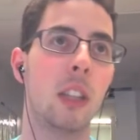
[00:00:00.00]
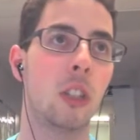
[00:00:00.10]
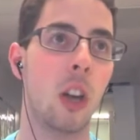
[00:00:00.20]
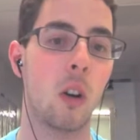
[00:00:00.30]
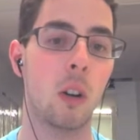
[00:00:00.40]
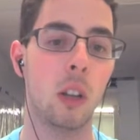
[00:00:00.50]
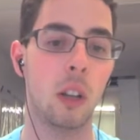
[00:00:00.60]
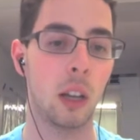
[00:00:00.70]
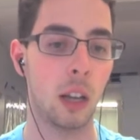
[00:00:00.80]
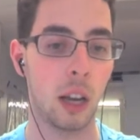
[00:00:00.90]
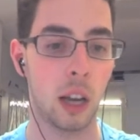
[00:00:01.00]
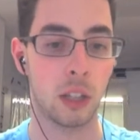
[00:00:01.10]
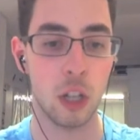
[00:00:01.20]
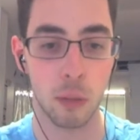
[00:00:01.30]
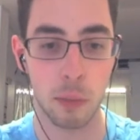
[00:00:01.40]
And so,
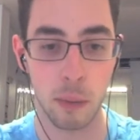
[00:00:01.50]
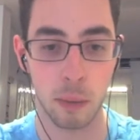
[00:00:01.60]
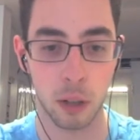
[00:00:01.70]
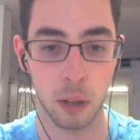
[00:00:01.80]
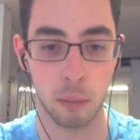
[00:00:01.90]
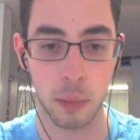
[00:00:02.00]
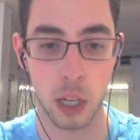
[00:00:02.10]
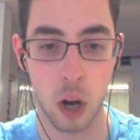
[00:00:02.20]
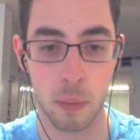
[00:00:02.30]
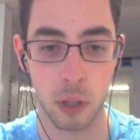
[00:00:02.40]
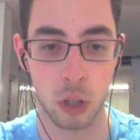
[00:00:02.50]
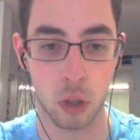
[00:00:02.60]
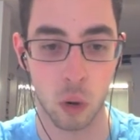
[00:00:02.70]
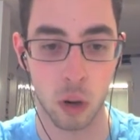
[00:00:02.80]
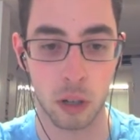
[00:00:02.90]
teaching people, being open
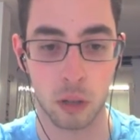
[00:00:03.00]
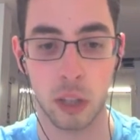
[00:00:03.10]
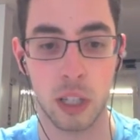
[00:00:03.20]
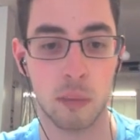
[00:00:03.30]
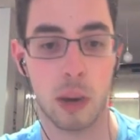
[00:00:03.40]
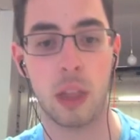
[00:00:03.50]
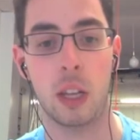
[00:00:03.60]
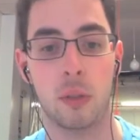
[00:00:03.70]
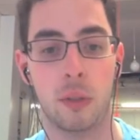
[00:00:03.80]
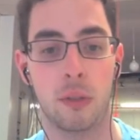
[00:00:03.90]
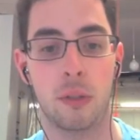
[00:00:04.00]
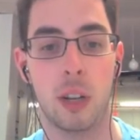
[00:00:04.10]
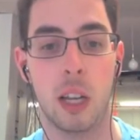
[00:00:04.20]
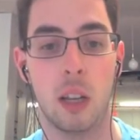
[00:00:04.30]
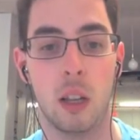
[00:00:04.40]
source, releasing my things for
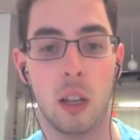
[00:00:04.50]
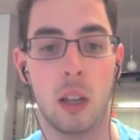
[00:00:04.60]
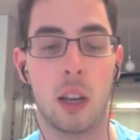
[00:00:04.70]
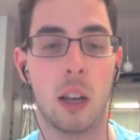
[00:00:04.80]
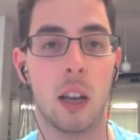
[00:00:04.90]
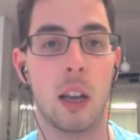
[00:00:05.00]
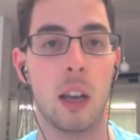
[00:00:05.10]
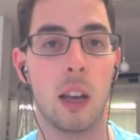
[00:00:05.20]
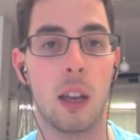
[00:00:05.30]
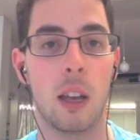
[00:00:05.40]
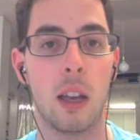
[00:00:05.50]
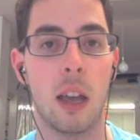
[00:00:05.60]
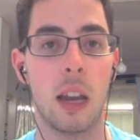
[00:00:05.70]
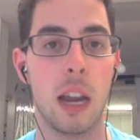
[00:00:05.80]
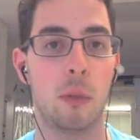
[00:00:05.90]
free, uh,
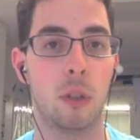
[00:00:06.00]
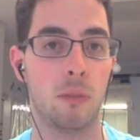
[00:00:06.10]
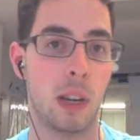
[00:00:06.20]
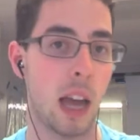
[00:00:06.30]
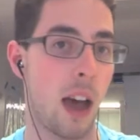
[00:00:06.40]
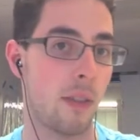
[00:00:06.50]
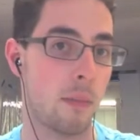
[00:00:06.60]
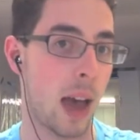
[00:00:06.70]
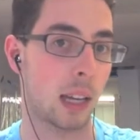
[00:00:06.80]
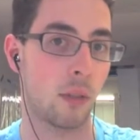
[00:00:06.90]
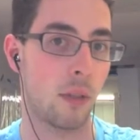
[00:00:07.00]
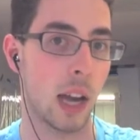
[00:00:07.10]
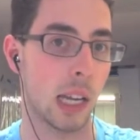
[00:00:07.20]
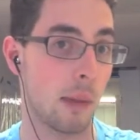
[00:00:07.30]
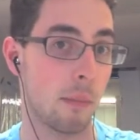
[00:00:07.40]
enables me to have a
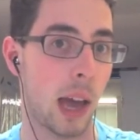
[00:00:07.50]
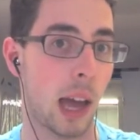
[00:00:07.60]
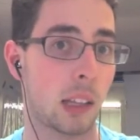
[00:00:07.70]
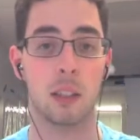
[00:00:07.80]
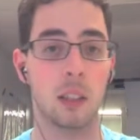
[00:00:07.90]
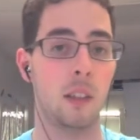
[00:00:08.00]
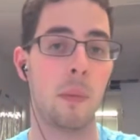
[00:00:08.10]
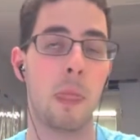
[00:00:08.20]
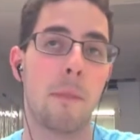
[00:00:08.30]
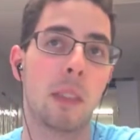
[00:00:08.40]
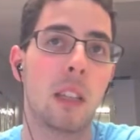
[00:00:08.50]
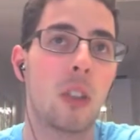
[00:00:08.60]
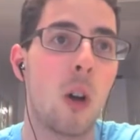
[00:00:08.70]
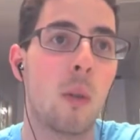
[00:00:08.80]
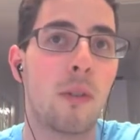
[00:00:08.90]
magnified impact.
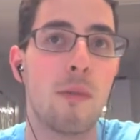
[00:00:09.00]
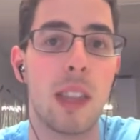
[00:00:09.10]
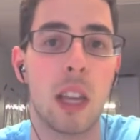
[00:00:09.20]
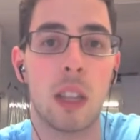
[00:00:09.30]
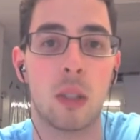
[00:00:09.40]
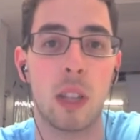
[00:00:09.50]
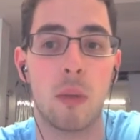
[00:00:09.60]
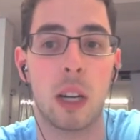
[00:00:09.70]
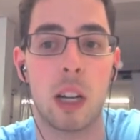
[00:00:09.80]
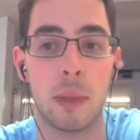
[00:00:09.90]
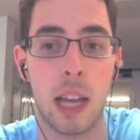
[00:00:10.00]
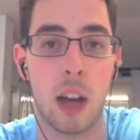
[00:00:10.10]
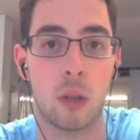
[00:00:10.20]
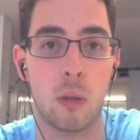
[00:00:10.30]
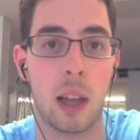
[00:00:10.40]
So for me, that's really what it comes down